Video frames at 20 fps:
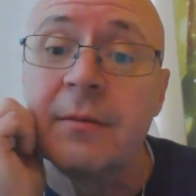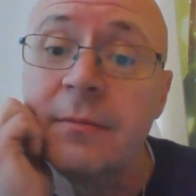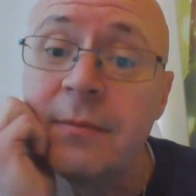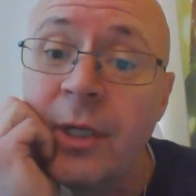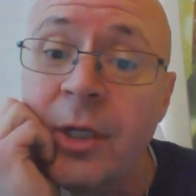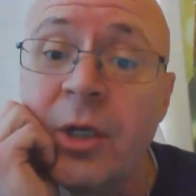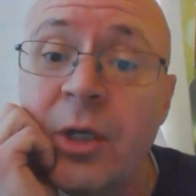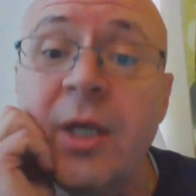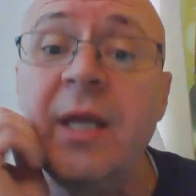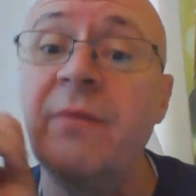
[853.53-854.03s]

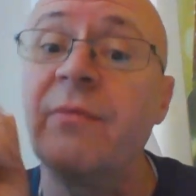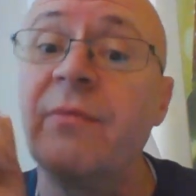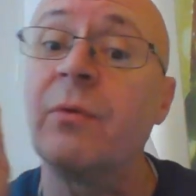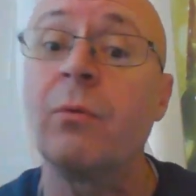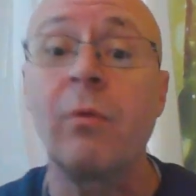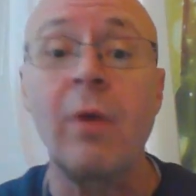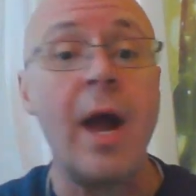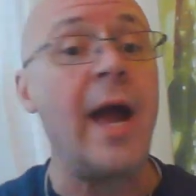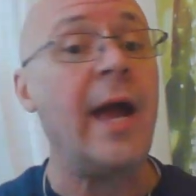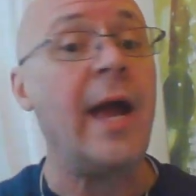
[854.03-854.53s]
You could even
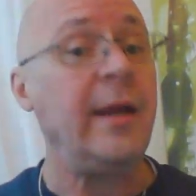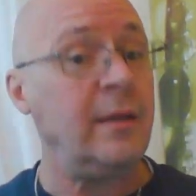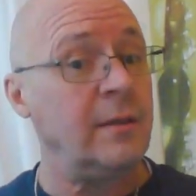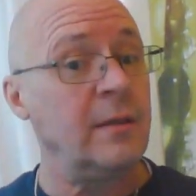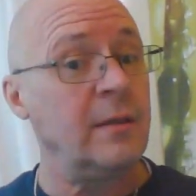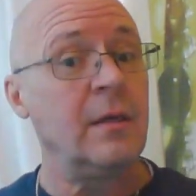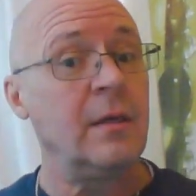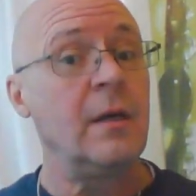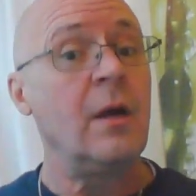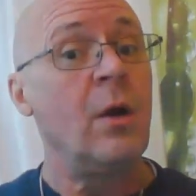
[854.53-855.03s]
write
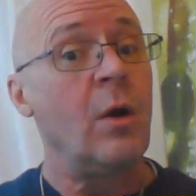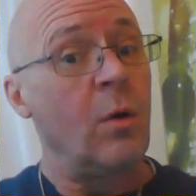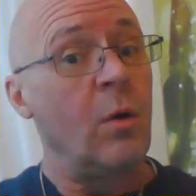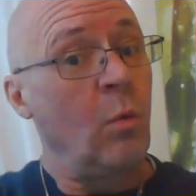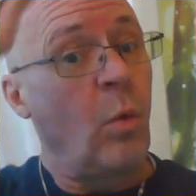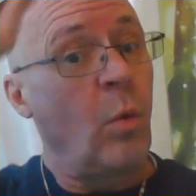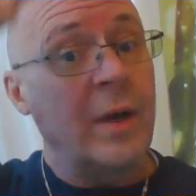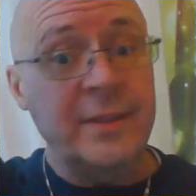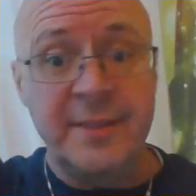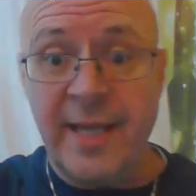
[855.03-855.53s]

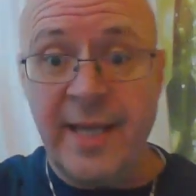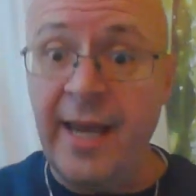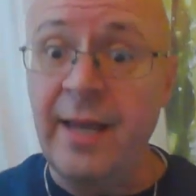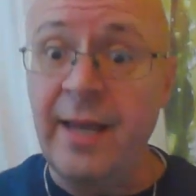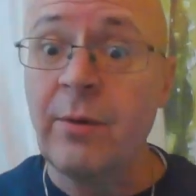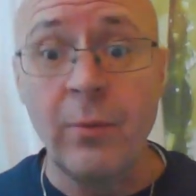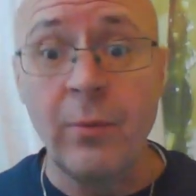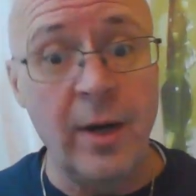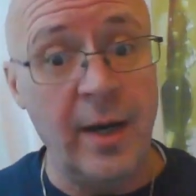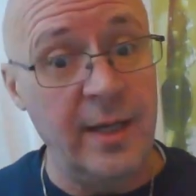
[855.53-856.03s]
what day
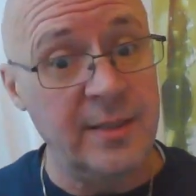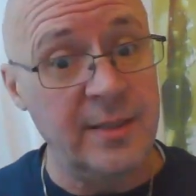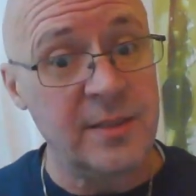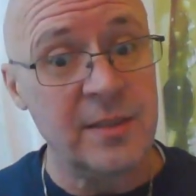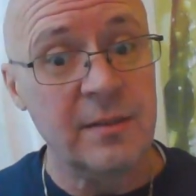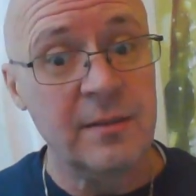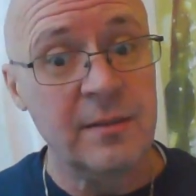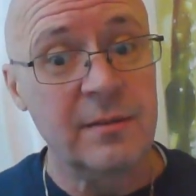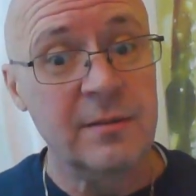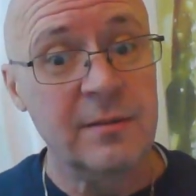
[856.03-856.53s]
it
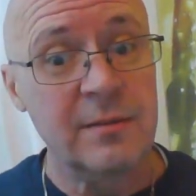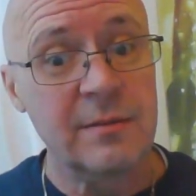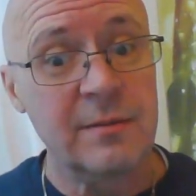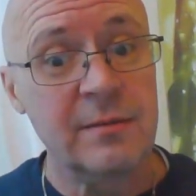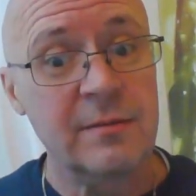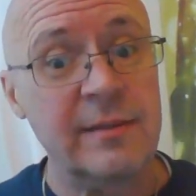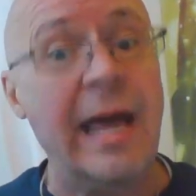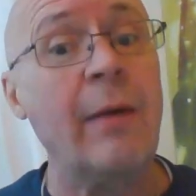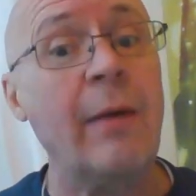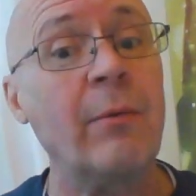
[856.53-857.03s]
was.
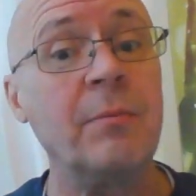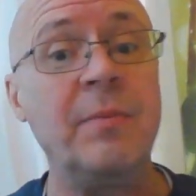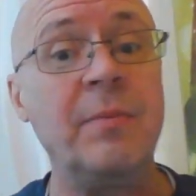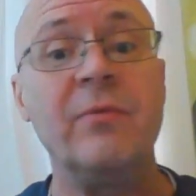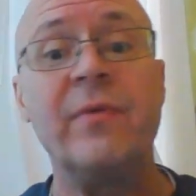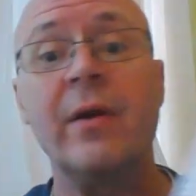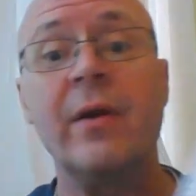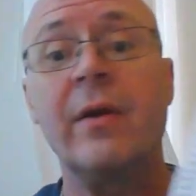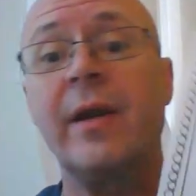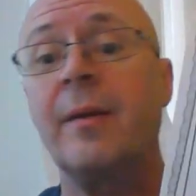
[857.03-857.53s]
That would be
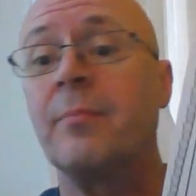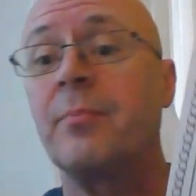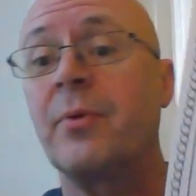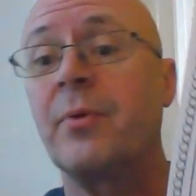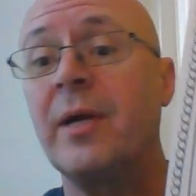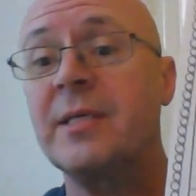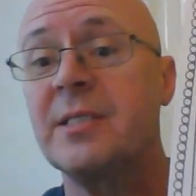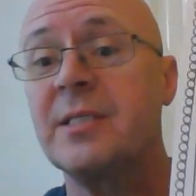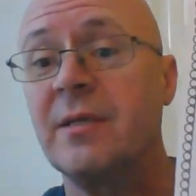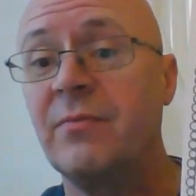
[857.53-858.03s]
very
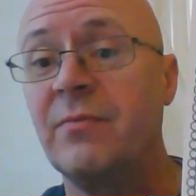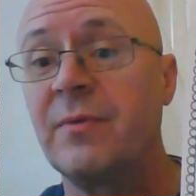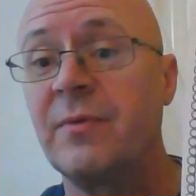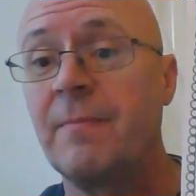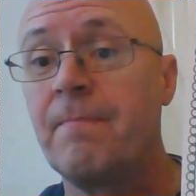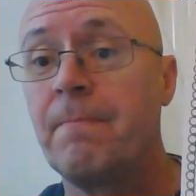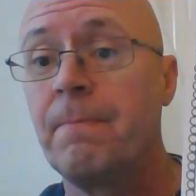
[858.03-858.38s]
impressive.